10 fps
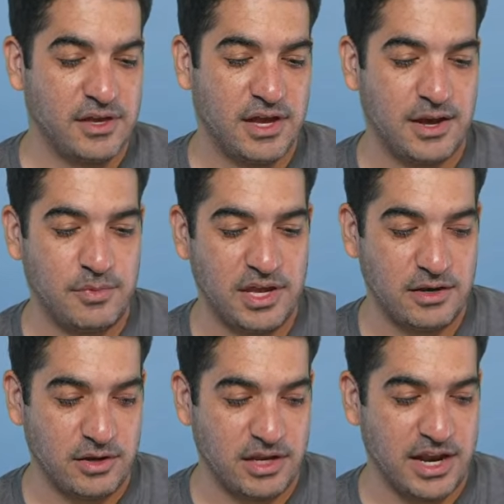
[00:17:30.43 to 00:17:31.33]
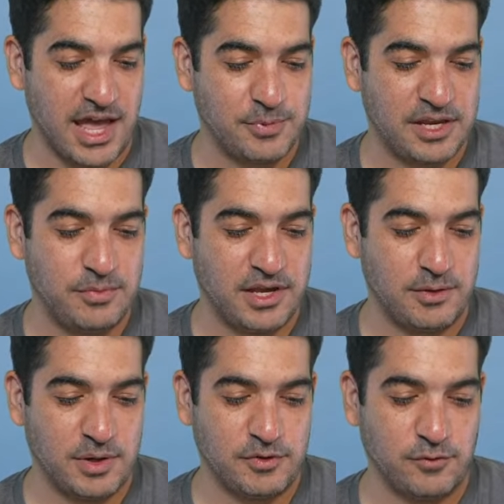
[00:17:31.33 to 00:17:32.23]
and an app can become
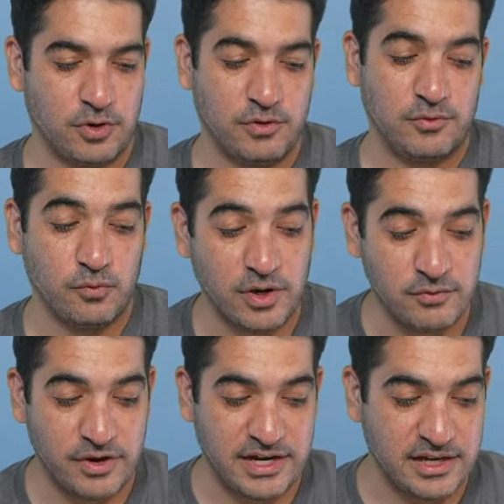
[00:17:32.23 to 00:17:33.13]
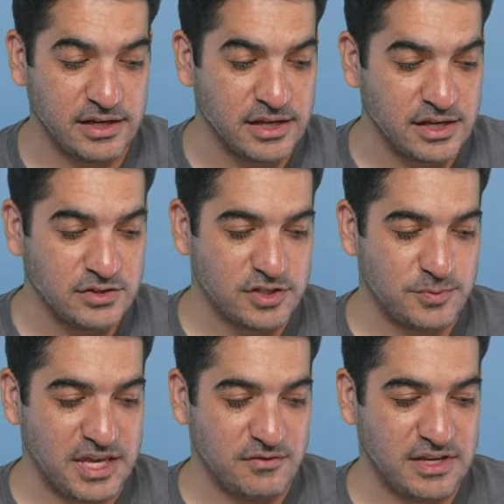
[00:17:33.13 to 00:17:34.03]
number 4 with 1 rating, just by
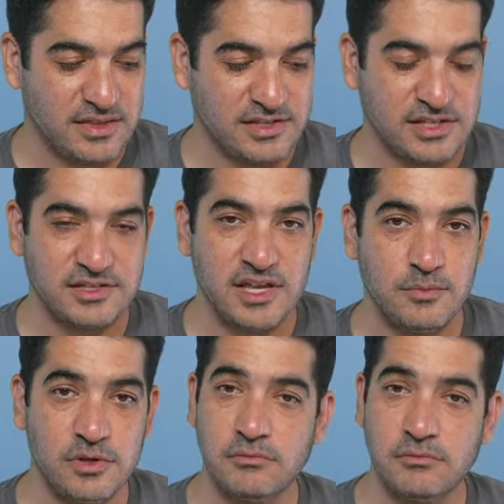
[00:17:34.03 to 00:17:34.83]
having this in its name,